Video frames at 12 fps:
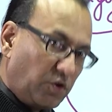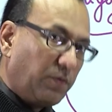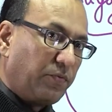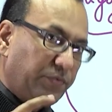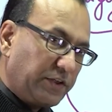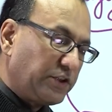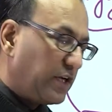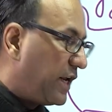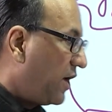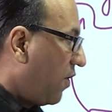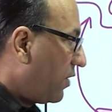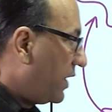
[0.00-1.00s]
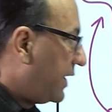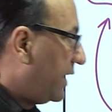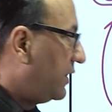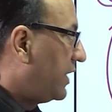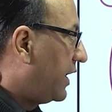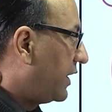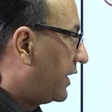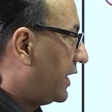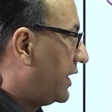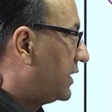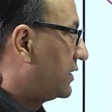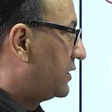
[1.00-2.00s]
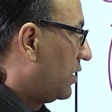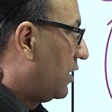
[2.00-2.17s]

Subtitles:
Superficially only there is